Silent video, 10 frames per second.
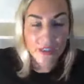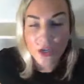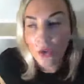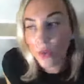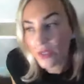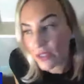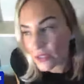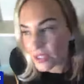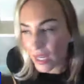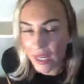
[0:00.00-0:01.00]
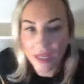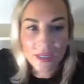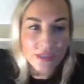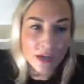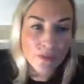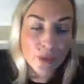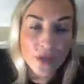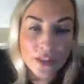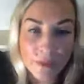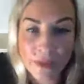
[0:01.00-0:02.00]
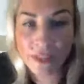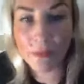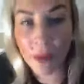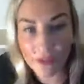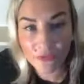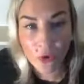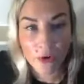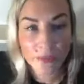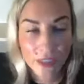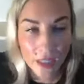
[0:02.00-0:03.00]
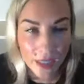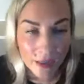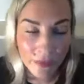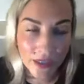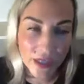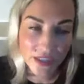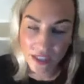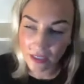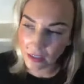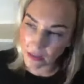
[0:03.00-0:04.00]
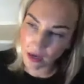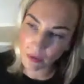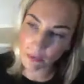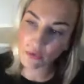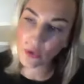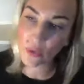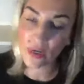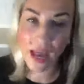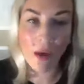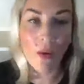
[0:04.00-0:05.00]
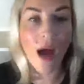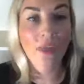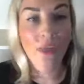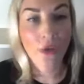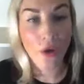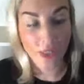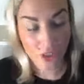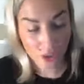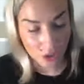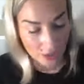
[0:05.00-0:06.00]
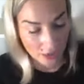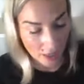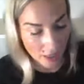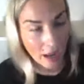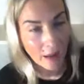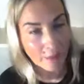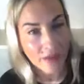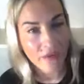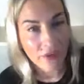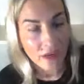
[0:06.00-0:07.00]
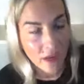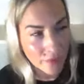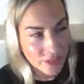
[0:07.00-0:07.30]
it. No, what they're saying is I plugged him into my formula, and because he didn't come through on how I thought he should, I'm giving up.